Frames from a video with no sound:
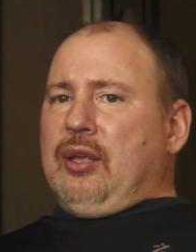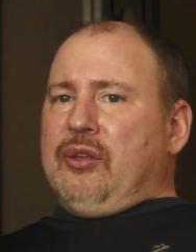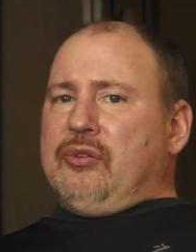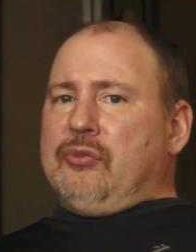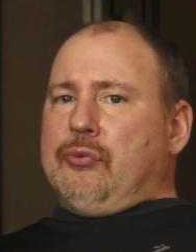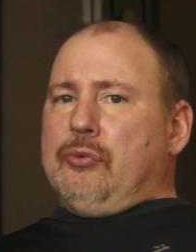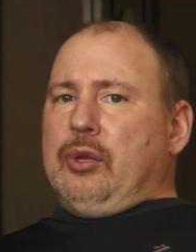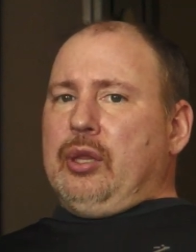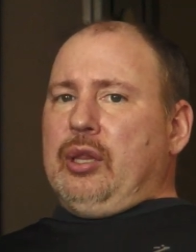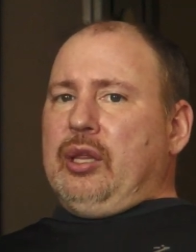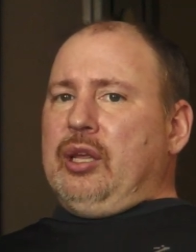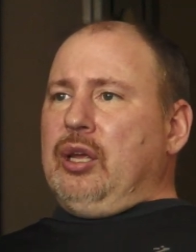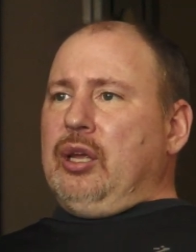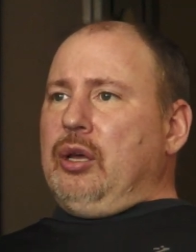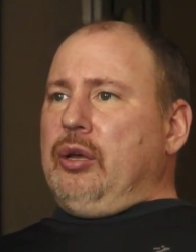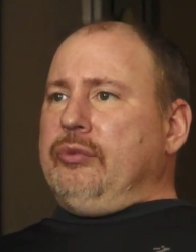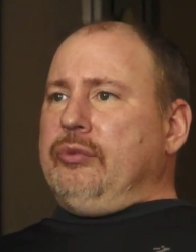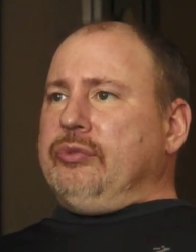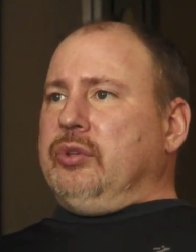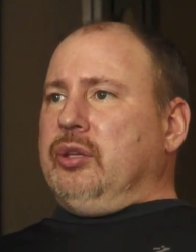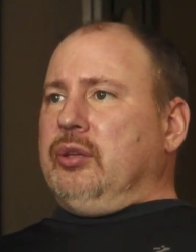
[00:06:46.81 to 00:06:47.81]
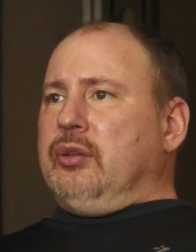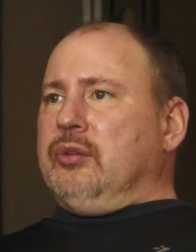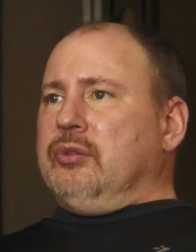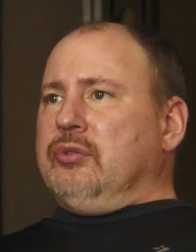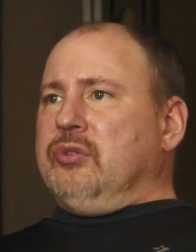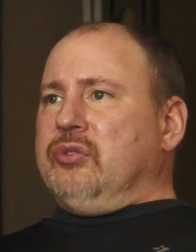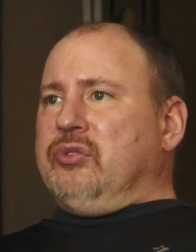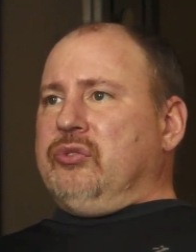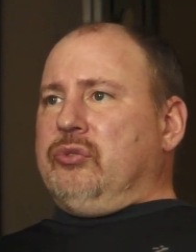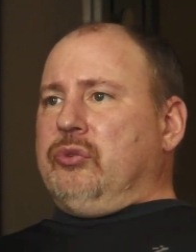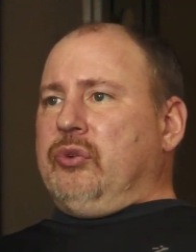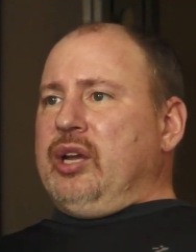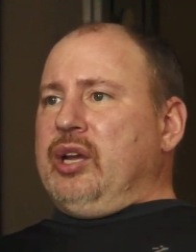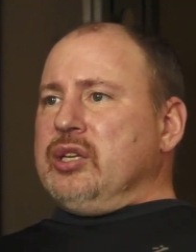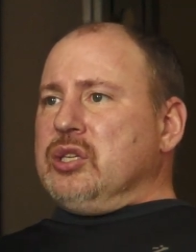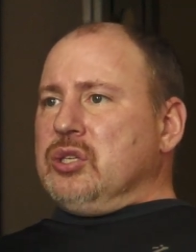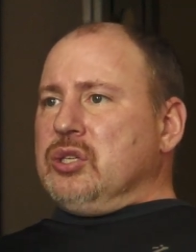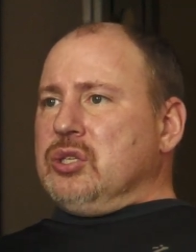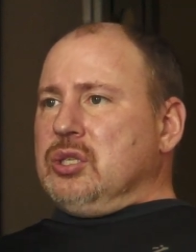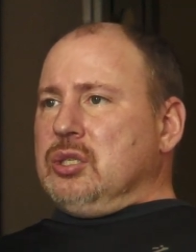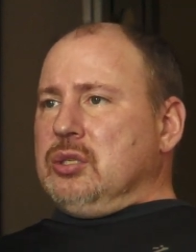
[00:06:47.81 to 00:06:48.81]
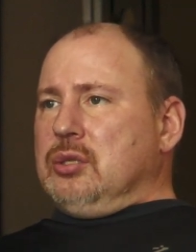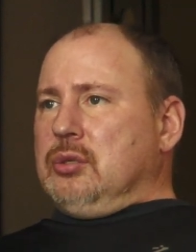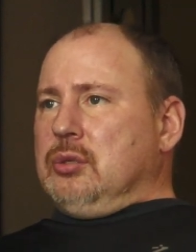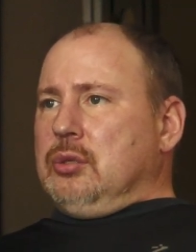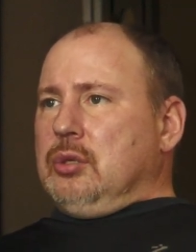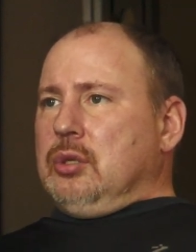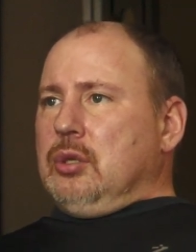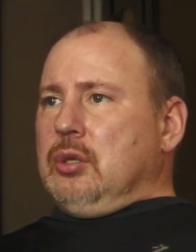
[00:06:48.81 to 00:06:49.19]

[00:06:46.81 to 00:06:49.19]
has really helped to stretch